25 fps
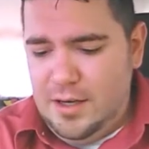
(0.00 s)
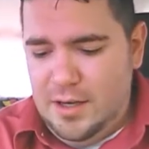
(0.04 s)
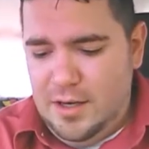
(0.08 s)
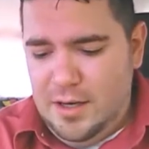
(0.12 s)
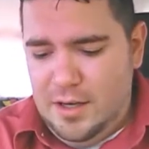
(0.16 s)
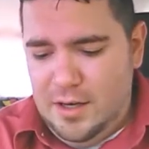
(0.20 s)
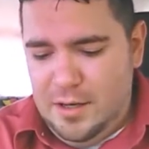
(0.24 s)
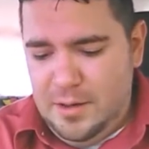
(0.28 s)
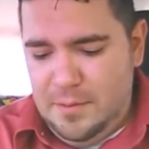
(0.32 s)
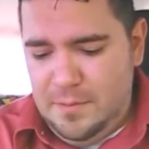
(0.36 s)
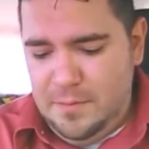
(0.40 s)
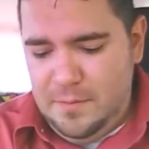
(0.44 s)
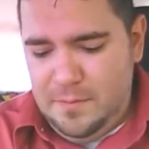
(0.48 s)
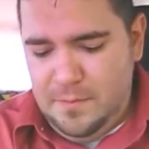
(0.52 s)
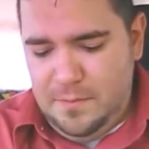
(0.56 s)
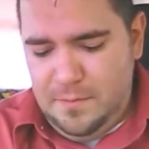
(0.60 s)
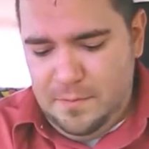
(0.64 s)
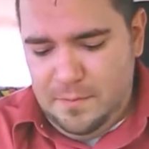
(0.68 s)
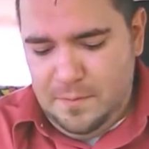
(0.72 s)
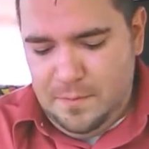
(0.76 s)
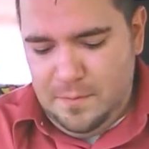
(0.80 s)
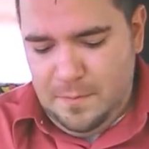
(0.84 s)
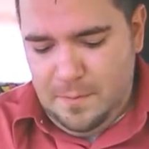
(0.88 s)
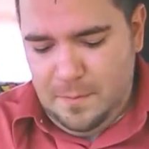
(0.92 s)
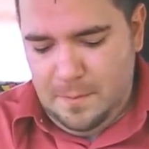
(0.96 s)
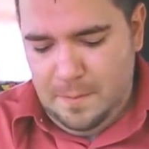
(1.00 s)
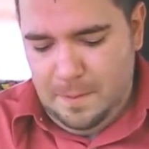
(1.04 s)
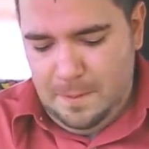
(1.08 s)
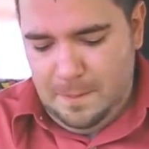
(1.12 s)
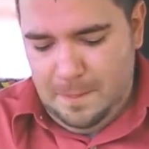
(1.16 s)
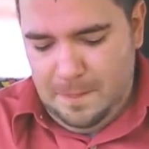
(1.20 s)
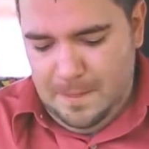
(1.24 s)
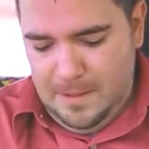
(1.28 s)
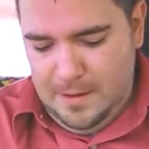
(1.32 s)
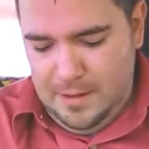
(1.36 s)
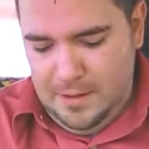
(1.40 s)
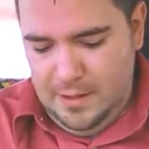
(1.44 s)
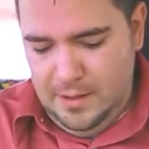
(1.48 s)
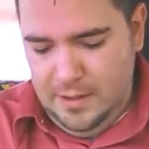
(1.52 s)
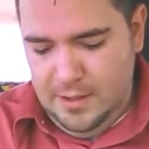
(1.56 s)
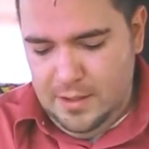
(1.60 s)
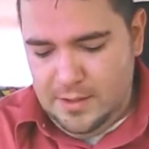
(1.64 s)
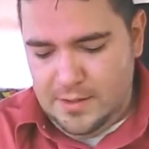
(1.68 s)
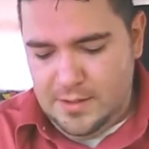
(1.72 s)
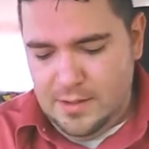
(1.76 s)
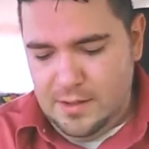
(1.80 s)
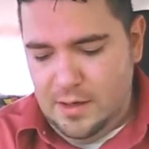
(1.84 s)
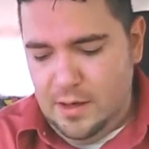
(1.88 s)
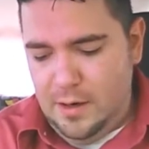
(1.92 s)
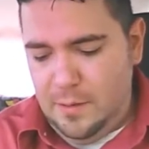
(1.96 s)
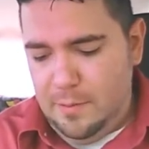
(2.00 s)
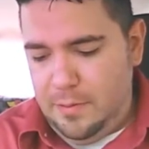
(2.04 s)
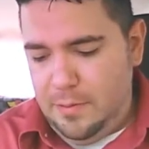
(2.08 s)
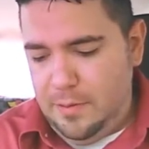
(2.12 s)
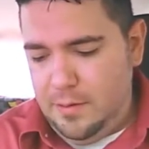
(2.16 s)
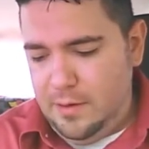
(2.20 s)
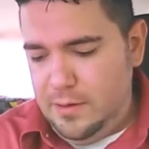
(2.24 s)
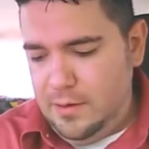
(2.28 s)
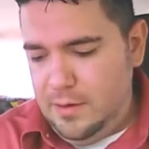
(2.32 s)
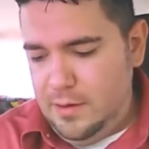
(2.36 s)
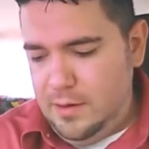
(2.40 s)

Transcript: He gets up